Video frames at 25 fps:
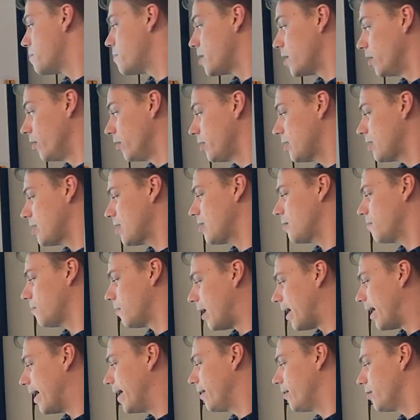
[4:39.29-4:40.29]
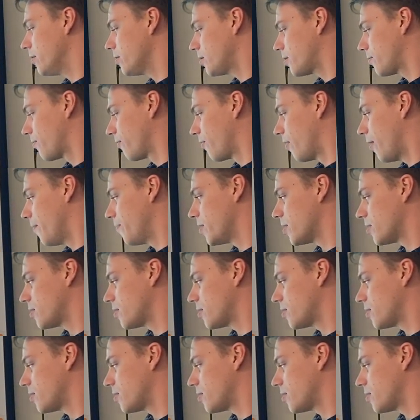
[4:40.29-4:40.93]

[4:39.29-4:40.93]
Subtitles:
million miles from the